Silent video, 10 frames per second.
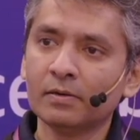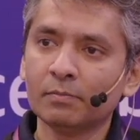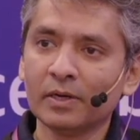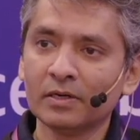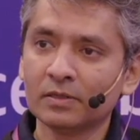
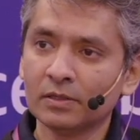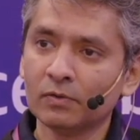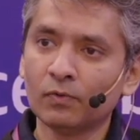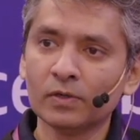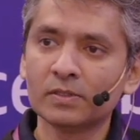but
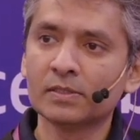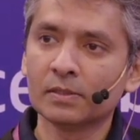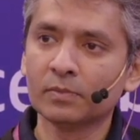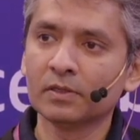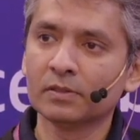voice is
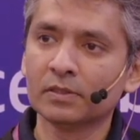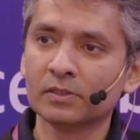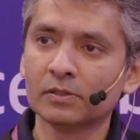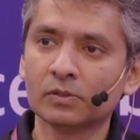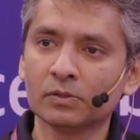something that
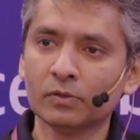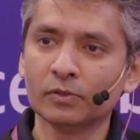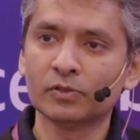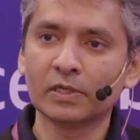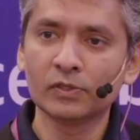is going
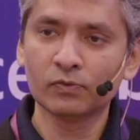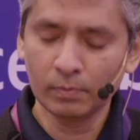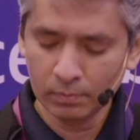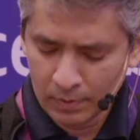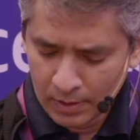to transform